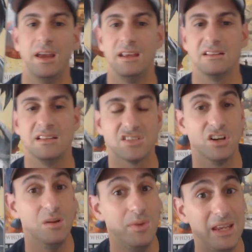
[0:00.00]
it's
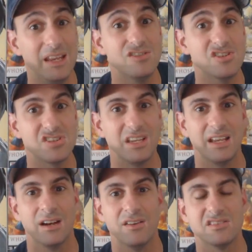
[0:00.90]
going to be interesting
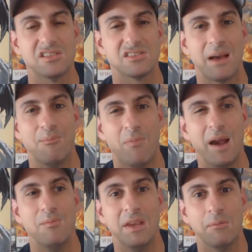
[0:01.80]
here. This is,
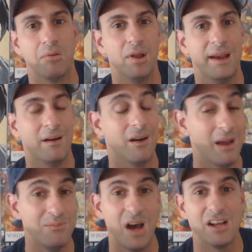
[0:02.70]
might be a player.
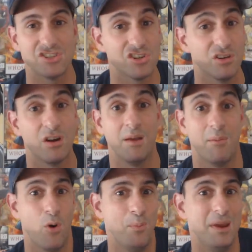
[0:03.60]
I'm not sure. I'm
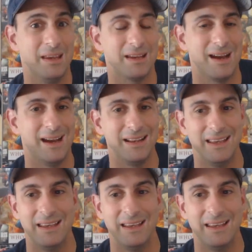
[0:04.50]
hoping it kind of